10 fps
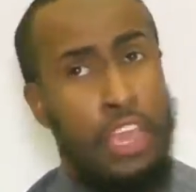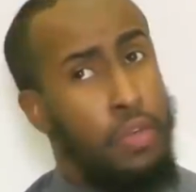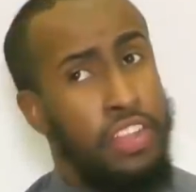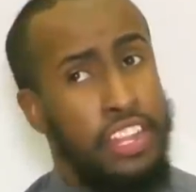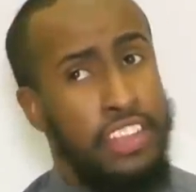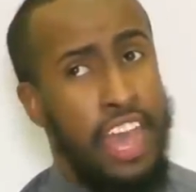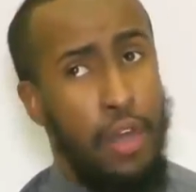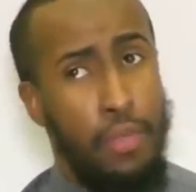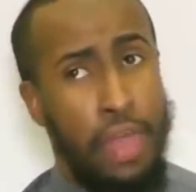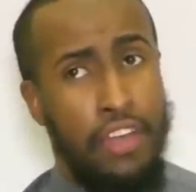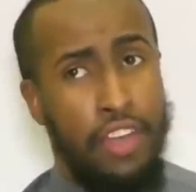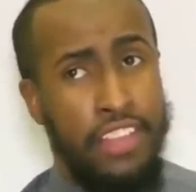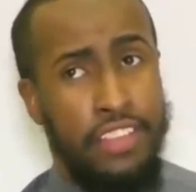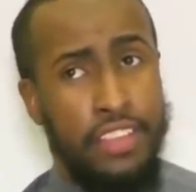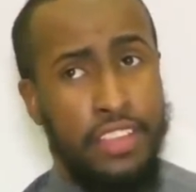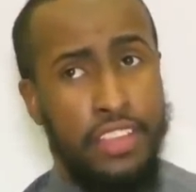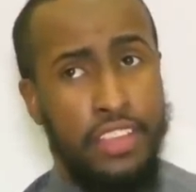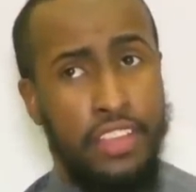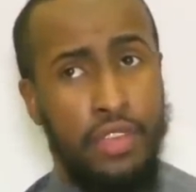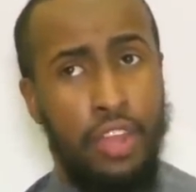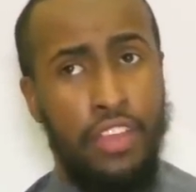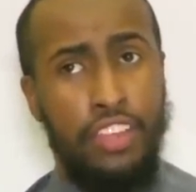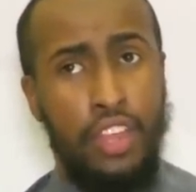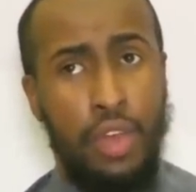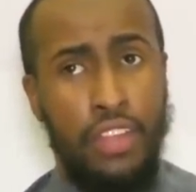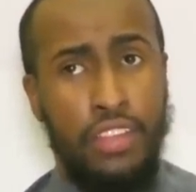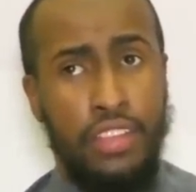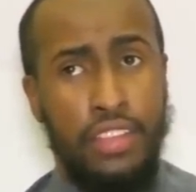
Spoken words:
He wanted his health back, right? What else did he want?